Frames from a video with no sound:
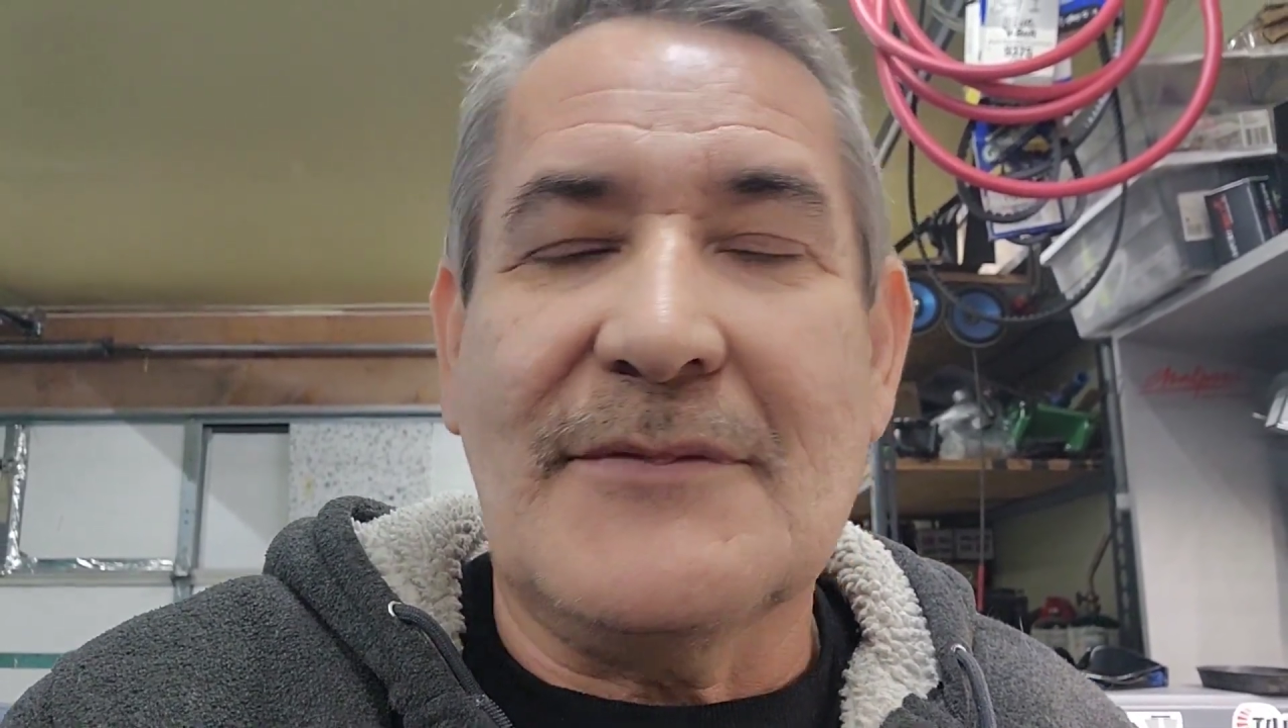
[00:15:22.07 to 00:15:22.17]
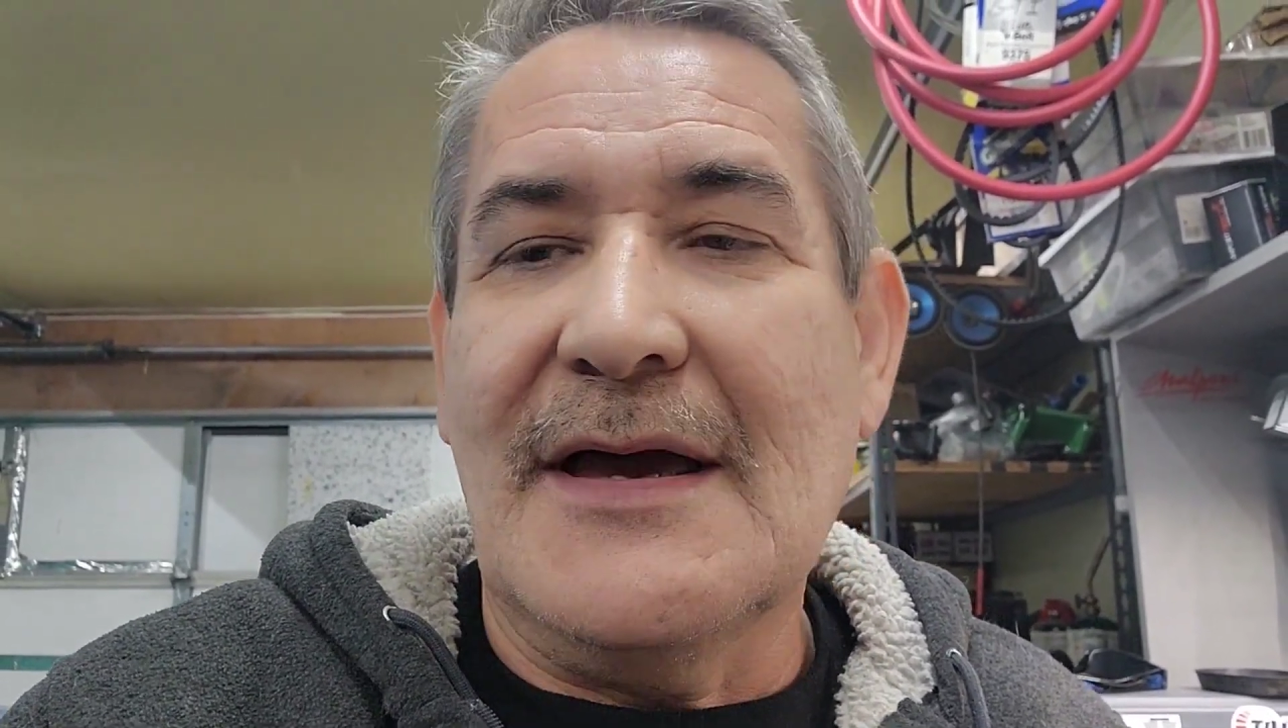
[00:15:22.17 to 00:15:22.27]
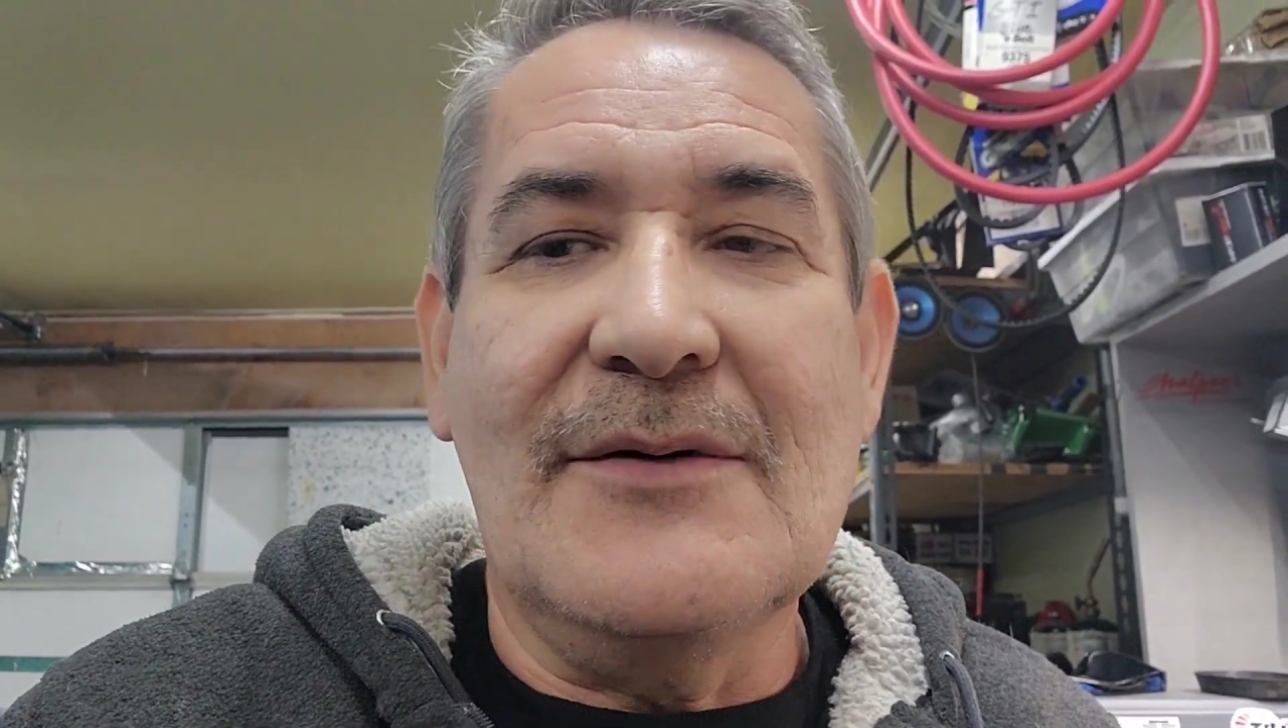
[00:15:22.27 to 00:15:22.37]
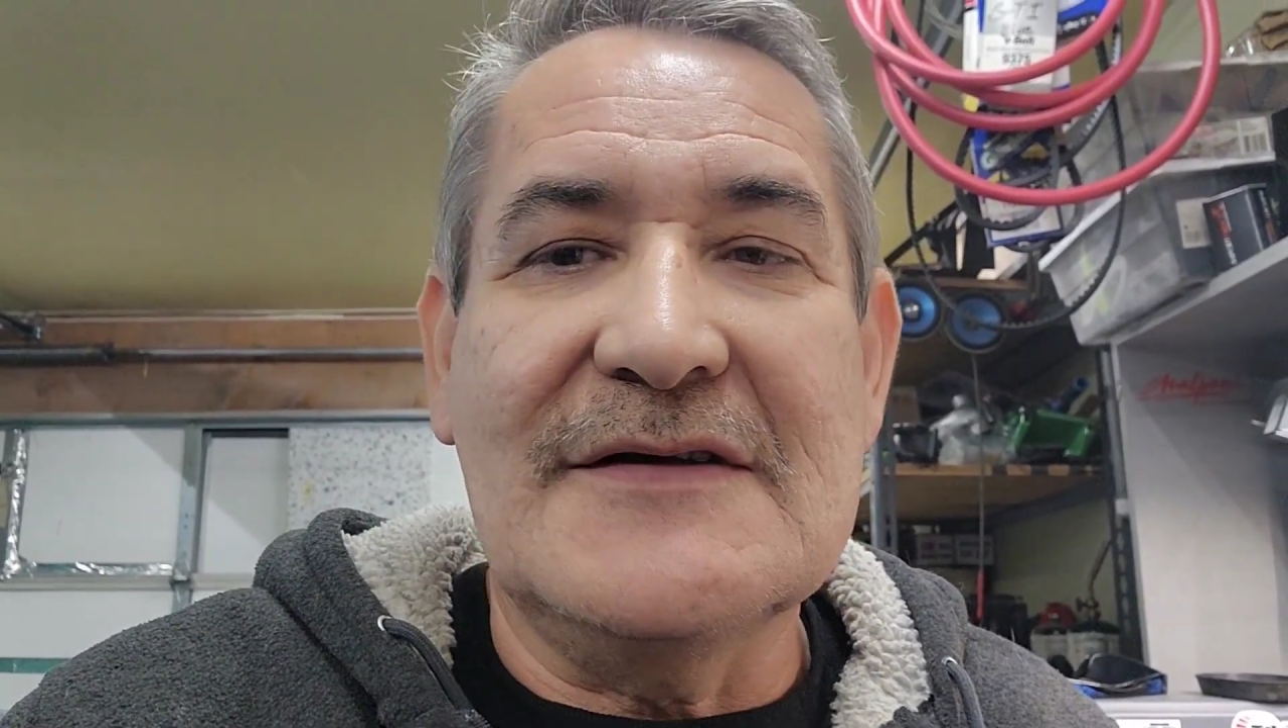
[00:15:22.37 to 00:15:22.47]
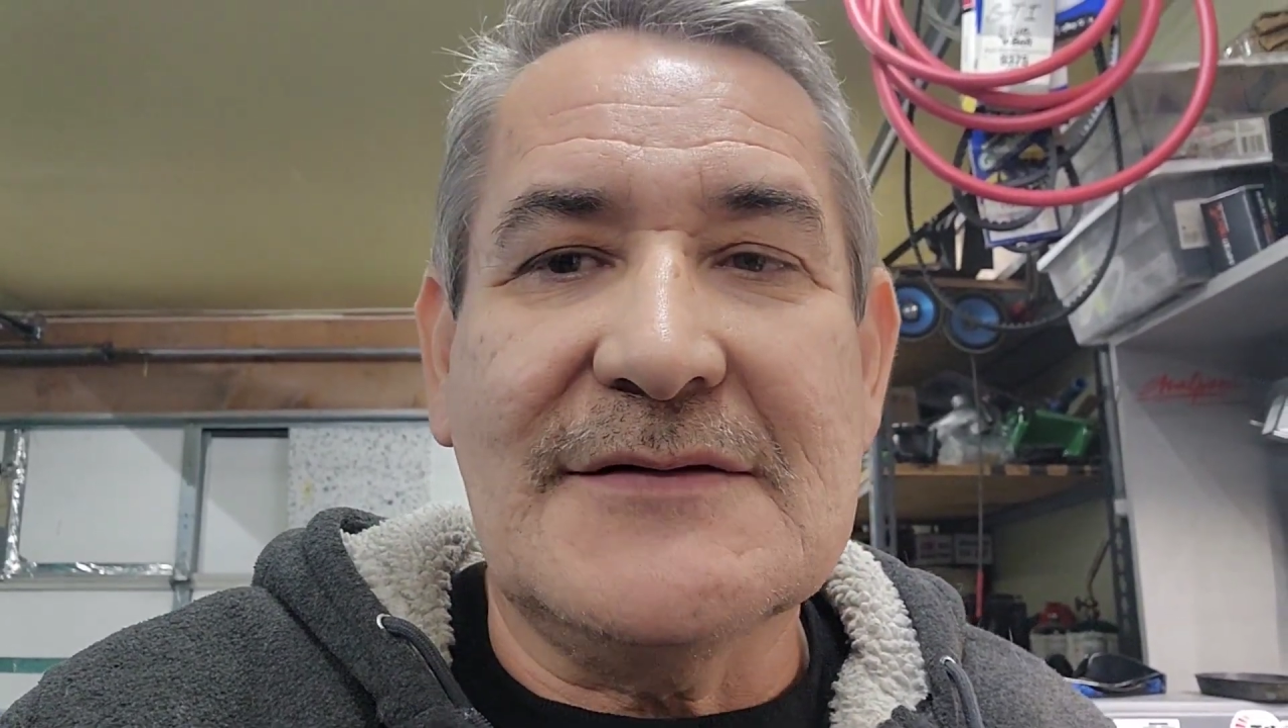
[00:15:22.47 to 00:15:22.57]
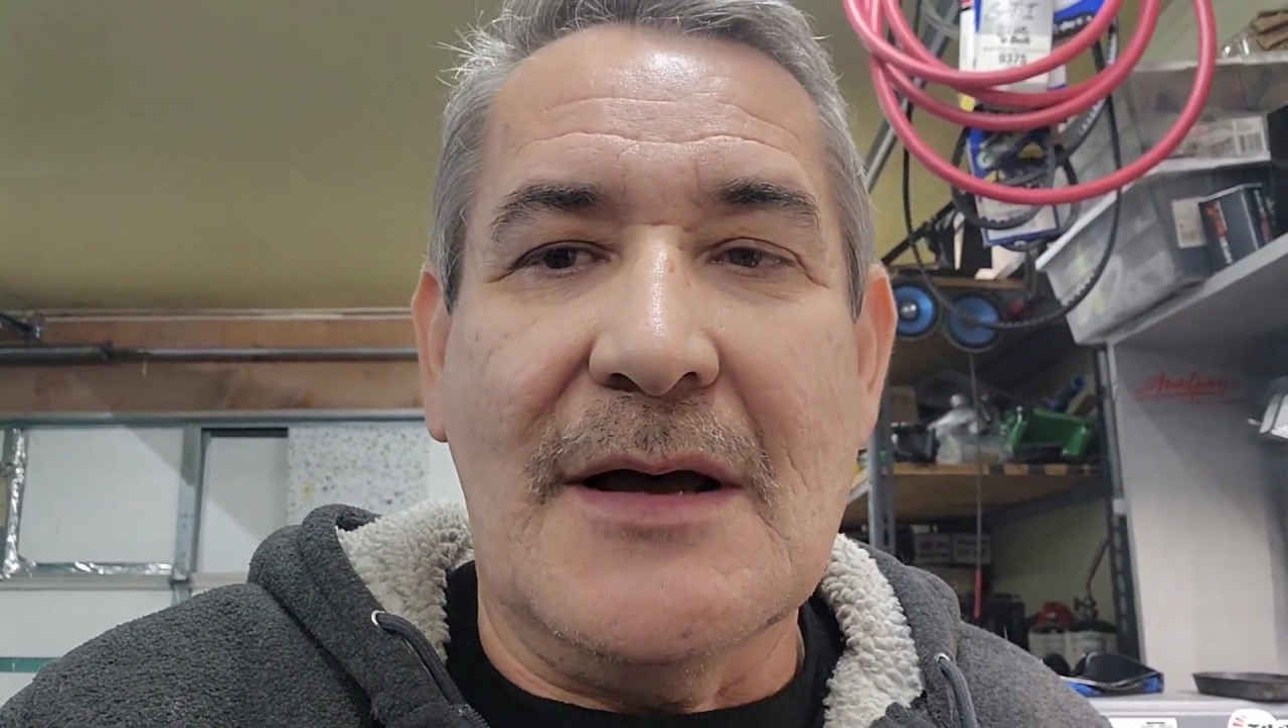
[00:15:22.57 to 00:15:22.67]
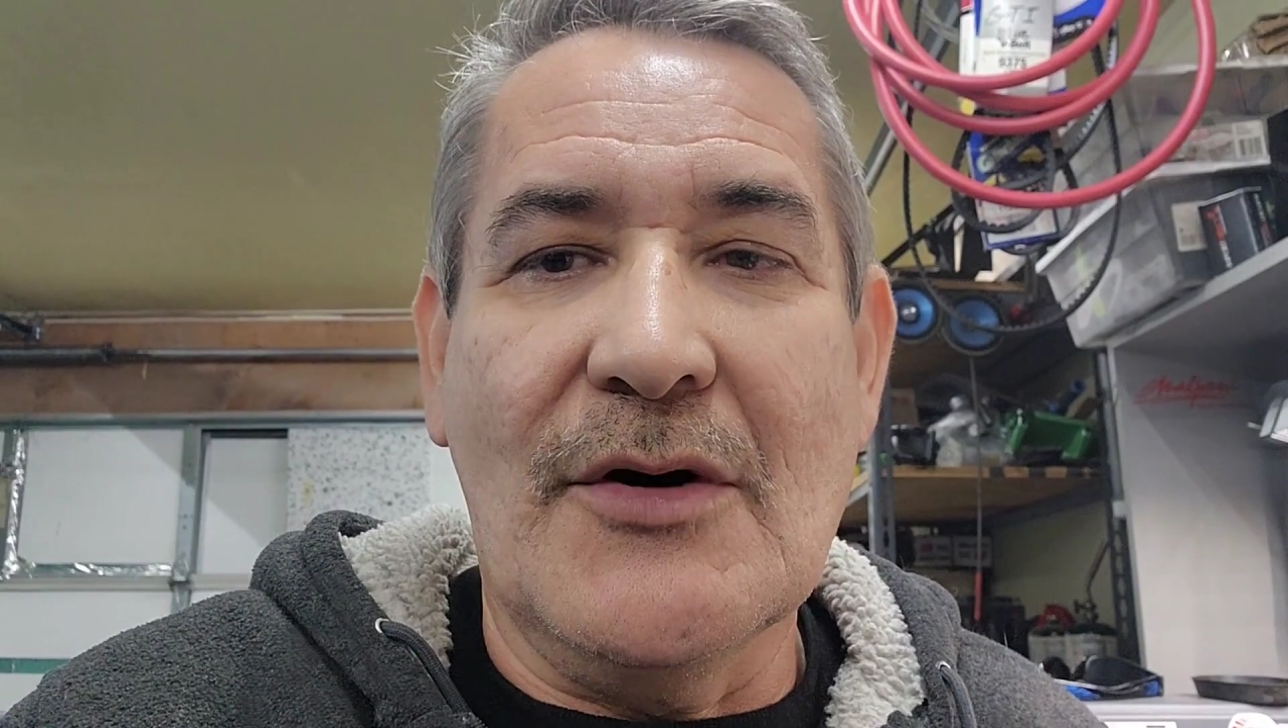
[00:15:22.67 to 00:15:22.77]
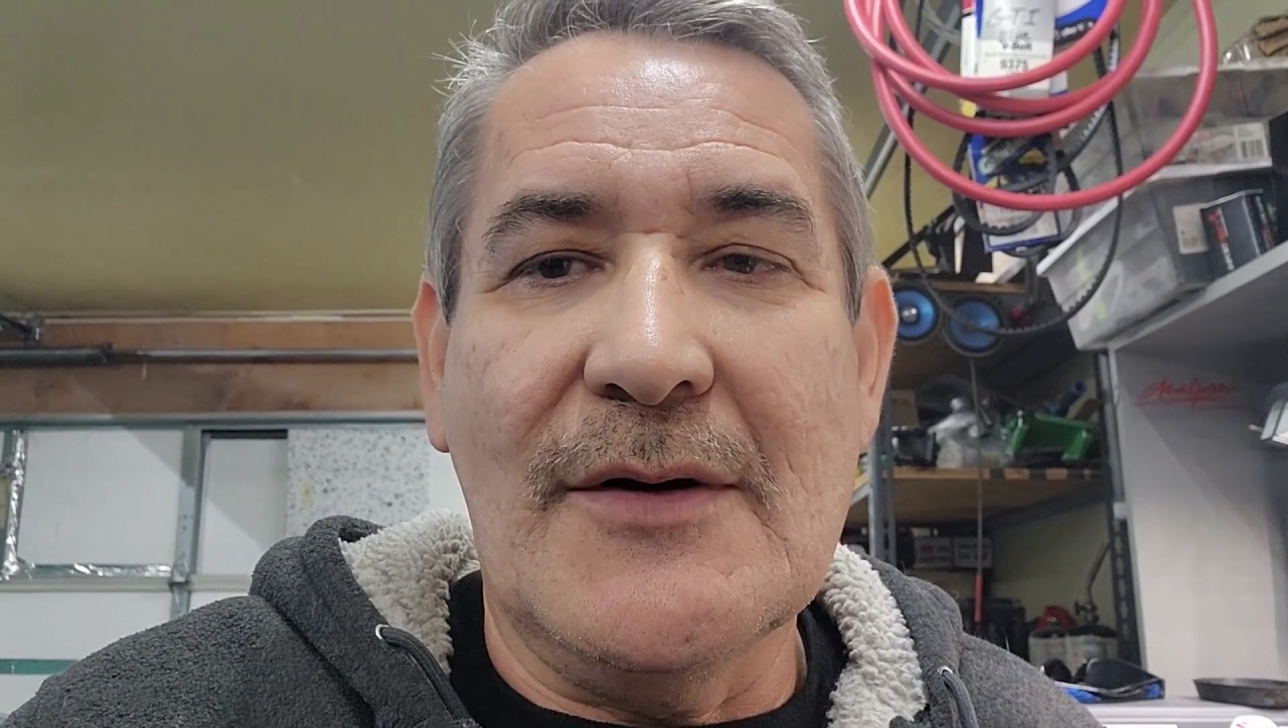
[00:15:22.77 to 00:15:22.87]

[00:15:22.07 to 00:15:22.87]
Anyways, I'm